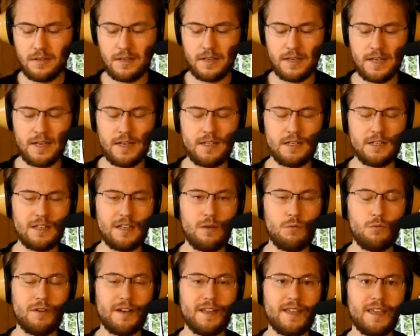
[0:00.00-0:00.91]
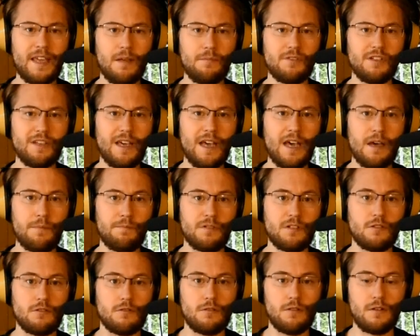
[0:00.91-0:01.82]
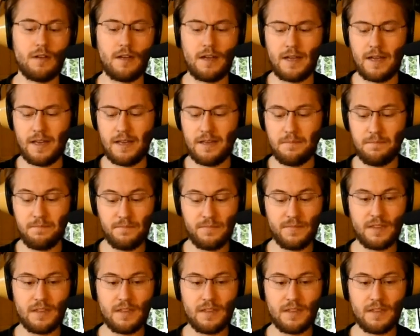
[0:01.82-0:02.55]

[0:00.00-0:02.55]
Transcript: And when it came to aperture, I